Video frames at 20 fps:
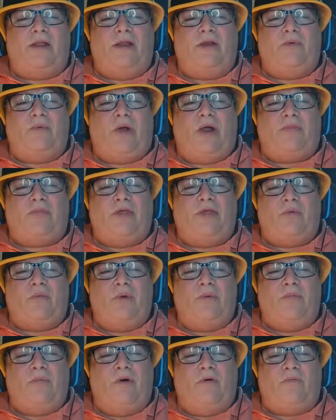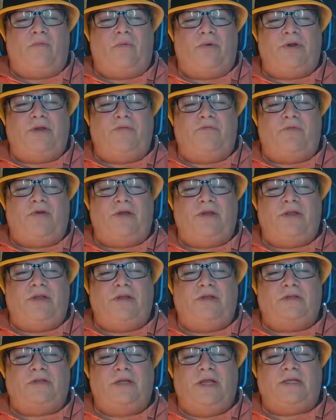And I think we both were
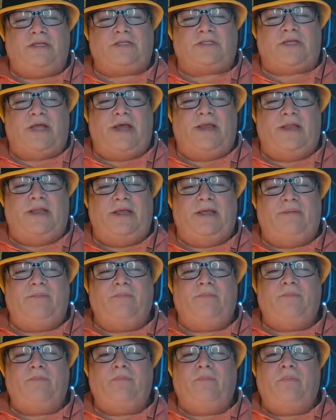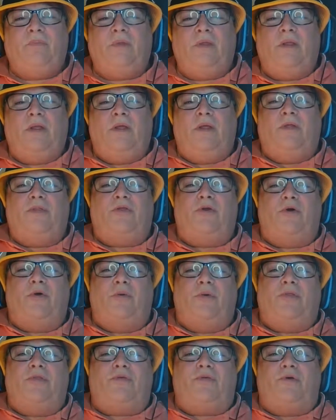defending Nate Stanley
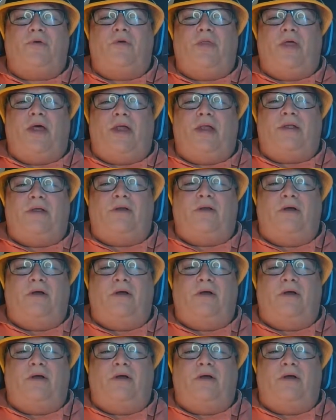through and through. That